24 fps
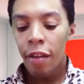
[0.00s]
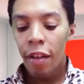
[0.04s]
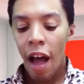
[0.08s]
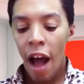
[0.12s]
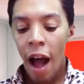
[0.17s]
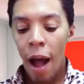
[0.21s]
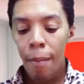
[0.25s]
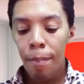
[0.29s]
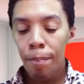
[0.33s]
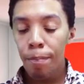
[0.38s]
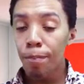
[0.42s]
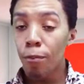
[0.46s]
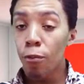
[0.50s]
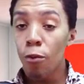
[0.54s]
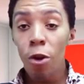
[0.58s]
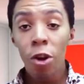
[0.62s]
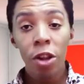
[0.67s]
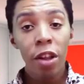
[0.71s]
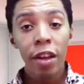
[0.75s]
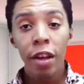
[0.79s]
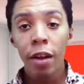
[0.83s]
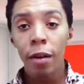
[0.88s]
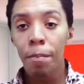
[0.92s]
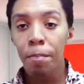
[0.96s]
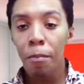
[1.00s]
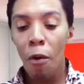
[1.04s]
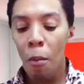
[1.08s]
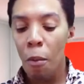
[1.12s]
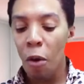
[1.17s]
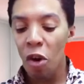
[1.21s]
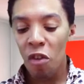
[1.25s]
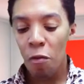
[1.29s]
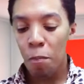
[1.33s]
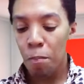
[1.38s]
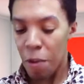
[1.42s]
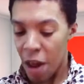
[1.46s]
I'm really
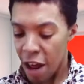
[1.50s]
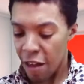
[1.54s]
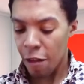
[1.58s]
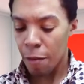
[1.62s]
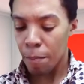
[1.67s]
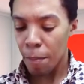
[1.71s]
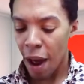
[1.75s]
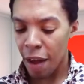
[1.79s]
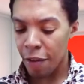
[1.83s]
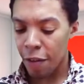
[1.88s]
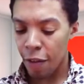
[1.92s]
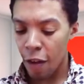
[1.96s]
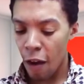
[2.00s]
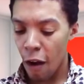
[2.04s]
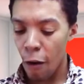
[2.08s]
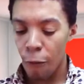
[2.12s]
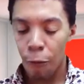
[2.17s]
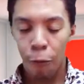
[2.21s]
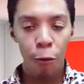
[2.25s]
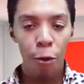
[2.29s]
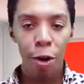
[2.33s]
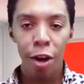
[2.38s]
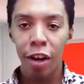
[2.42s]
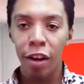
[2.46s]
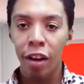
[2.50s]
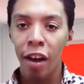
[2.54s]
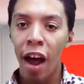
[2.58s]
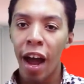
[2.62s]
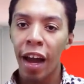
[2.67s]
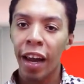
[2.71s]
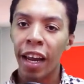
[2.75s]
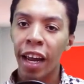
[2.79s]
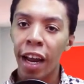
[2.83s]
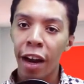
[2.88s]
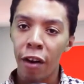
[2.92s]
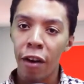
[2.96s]
almost pissed myself when
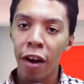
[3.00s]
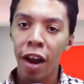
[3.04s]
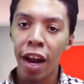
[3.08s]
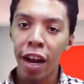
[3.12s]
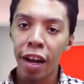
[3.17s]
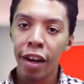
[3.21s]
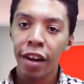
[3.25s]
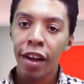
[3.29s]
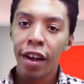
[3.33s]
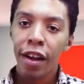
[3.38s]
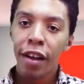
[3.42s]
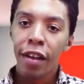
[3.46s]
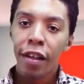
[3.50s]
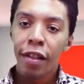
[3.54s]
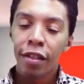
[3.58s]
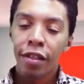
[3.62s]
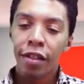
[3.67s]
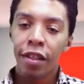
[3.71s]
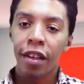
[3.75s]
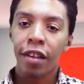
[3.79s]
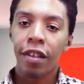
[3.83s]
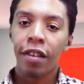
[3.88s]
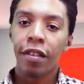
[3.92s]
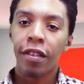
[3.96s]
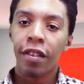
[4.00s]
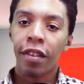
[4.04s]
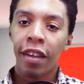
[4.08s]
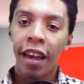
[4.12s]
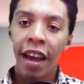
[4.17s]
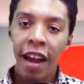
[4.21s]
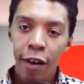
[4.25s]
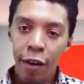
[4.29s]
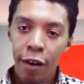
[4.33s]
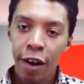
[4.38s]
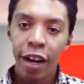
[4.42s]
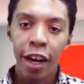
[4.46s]
like hearing the
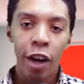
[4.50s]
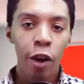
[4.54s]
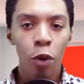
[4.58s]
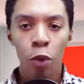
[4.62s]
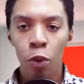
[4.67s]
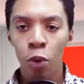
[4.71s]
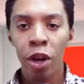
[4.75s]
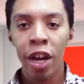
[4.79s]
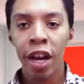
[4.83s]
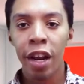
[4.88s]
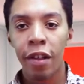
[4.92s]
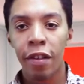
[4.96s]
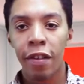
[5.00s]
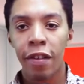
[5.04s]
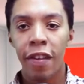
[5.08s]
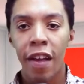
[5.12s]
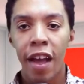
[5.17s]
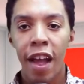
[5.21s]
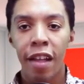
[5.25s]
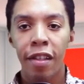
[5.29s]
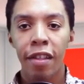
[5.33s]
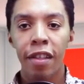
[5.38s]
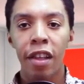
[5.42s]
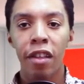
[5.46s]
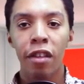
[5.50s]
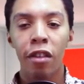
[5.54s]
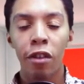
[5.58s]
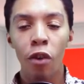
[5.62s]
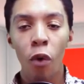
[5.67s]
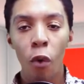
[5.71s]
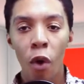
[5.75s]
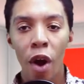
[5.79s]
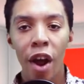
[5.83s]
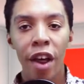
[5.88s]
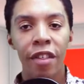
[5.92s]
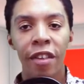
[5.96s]
scary creaks and the
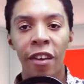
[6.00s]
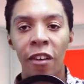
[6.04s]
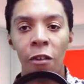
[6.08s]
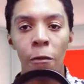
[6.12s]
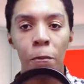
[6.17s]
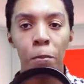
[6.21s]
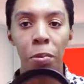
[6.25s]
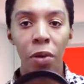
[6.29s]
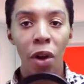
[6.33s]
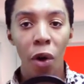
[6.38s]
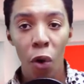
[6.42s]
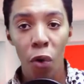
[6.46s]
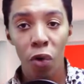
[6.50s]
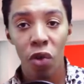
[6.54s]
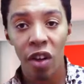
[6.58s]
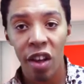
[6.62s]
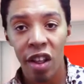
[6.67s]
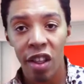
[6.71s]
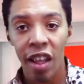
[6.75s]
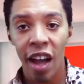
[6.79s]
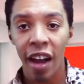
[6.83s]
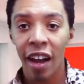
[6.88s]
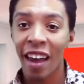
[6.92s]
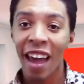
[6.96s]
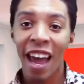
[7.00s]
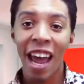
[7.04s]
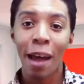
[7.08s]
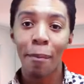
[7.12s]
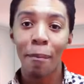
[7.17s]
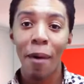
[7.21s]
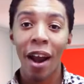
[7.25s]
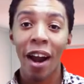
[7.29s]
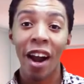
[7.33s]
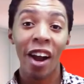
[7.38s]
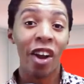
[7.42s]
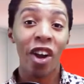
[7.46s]
noise explosion that
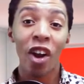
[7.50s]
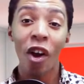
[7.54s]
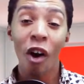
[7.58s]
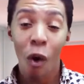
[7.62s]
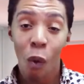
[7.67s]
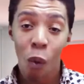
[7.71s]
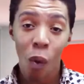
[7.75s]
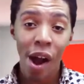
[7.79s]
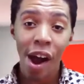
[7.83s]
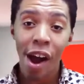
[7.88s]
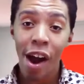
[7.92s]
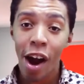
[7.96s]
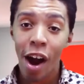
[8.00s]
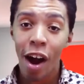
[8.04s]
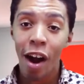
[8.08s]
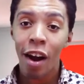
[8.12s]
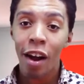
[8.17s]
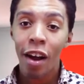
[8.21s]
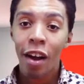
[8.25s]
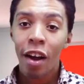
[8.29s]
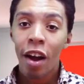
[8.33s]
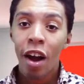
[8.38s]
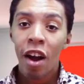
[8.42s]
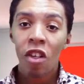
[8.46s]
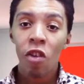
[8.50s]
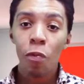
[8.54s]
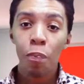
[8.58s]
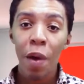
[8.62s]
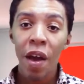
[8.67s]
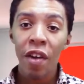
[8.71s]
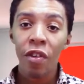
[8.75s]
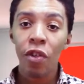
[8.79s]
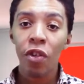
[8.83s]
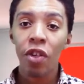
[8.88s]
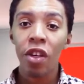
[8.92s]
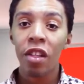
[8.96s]
came out of nowhere.
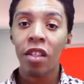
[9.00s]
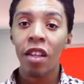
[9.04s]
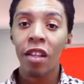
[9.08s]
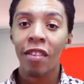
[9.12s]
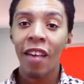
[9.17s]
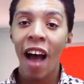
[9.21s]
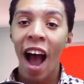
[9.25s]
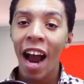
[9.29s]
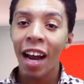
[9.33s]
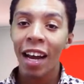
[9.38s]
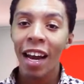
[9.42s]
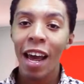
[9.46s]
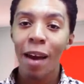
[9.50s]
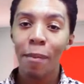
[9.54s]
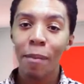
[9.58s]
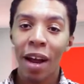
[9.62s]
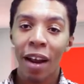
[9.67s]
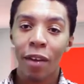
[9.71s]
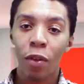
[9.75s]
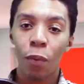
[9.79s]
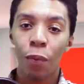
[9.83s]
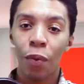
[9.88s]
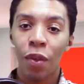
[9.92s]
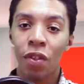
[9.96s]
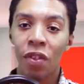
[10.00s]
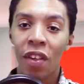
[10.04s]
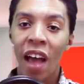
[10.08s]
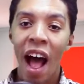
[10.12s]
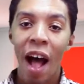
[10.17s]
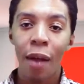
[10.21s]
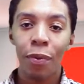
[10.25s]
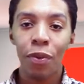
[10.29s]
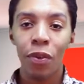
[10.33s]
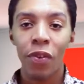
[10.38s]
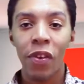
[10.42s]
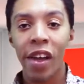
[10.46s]
Especially the dynamics of the
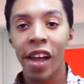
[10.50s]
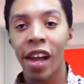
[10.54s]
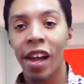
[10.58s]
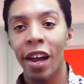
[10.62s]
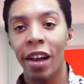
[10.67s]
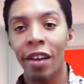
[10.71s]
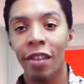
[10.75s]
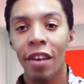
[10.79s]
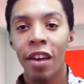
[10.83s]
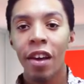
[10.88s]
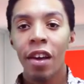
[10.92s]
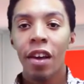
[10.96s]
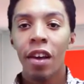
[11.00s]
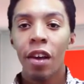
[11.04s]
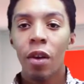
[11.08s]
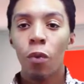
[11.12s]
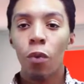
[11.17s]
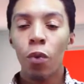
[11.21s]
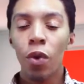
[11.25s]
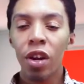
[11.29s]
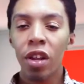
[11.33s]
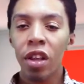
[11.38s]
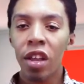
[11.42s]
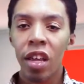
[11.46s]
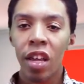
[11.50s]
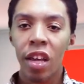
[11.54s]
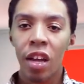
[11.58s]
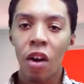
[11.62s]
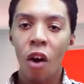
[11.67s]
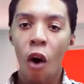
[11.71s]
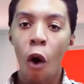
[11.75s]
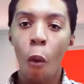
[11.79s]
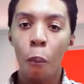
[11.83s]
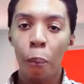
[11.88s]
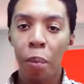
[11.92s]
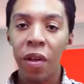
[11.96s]
soundstage really
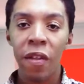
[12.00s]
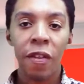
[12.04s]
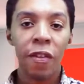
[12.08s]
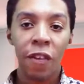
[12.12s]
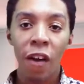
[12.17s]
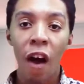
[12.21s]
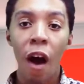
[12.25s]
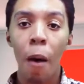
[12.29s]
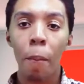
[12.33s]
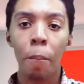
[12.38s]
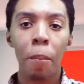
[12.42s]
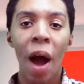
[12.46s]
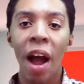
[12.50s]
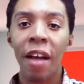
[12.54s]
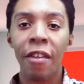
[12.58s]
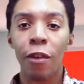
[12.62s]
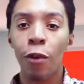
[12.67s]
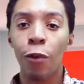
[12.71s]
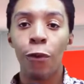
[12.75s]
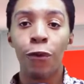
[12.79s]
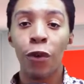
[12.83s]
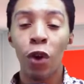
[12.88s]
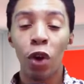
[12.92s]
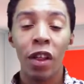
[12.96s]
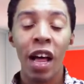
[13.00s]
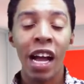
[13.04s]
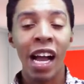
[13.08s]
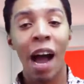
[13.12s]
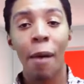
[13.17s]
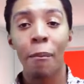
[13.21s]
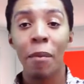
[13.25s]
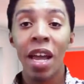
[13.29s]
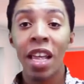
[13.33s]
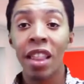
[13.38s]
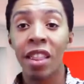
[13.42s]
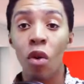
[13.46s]
opens up. I just feel like
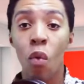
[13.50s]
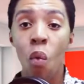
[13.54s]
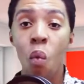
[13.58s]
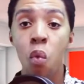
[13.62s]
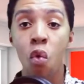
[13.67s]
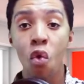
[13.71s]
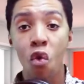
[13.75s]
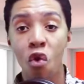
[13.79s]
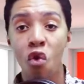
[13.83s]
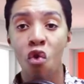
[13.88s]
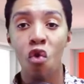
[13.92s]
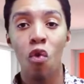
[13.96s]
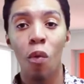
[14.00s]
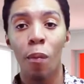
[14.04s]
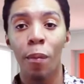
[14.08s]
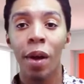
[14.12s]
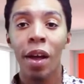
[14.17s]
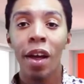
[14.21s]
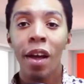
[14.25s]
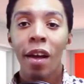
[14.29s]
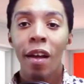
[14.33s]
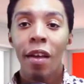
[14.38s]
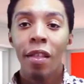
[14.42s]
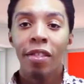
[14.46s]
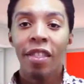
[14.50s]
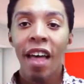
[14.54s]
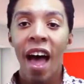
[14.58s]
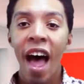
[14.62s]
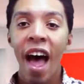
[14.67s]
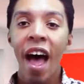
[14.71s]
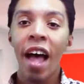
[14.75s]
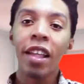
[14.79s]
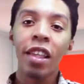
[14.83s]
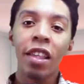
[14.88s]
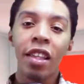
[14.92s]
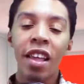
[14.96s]
I'm in the room
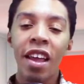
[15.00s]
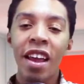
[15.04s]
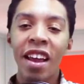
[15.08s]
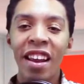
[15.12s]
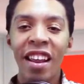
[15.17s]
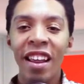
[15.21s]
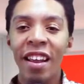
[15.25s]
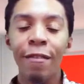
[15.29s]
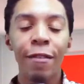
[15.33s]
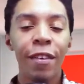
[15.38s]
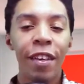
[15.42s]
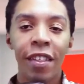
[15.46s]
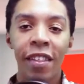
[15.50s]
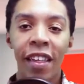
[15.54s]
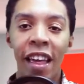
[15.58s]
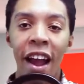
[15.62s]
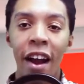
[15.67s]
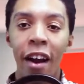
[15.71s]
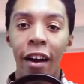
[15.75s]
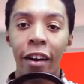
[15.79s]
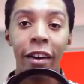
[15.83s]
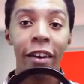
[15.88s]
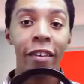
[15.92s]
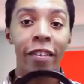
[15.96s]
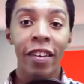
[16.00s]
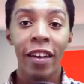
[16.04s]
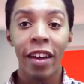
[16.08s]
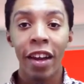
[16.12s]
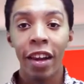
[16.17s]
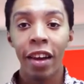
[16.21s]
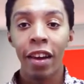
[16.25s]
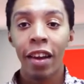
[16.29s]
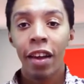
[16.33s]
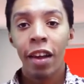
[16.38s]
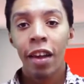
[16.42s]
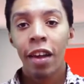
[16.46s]
that any of these characters
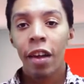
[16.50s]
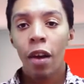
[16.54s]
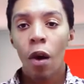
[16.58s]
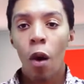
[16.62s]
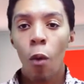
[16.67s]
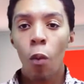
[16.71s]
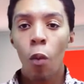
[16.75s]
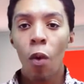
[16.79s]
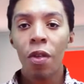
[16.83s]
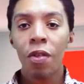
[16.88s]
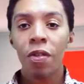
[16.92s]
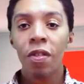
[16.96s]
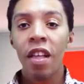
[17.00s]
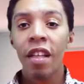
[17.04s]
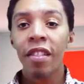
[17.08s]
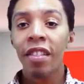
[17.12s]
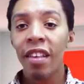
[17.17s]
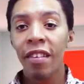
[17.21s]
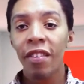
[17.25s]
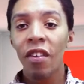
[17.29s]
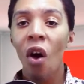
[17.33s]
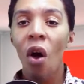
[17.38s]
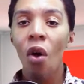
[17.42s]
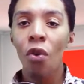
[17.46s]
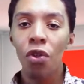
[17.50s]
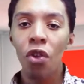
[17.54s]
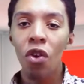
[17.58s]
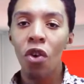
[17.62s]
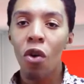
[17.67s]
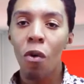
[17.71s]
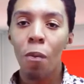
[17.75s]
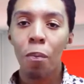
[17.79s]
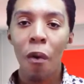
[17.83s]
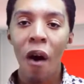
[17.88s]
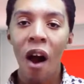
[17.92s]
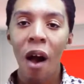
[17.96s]
in. And this
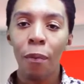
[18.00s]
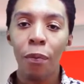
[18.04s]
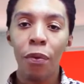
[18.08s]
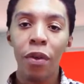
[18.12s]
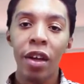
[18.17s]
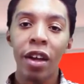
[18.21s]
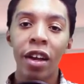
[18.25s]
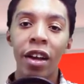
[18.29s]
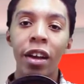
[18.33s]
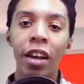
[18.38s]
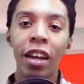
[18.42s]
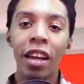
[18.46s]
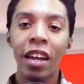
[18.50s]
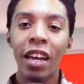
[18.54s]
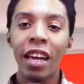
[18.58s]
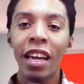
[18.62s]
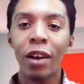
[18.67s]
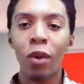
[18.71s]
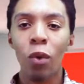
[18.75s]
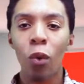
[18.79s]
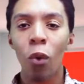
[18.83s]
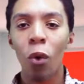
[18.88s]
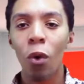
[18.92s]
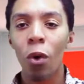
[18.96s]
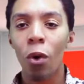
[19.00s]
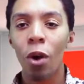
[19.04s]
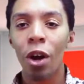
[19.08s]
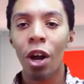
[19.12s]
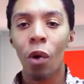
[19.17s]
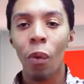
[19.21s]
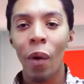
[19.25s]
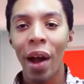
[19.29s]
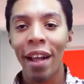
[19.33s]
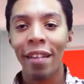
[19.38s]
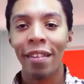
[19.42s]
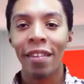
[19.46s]
also probably
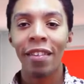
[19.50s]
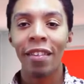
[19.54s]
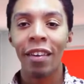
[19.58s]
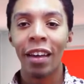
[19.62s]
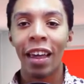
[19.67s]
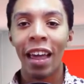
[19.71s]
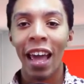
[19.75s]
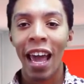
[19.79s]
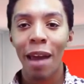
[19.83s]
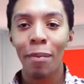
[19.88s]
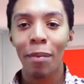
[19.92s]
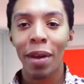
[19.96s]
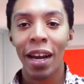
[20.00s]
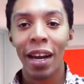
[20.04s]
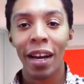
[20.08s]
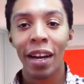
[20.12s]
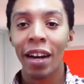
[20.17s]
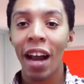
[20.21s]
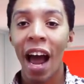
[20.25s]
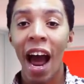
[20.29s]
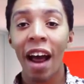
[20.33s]
equates into gaming.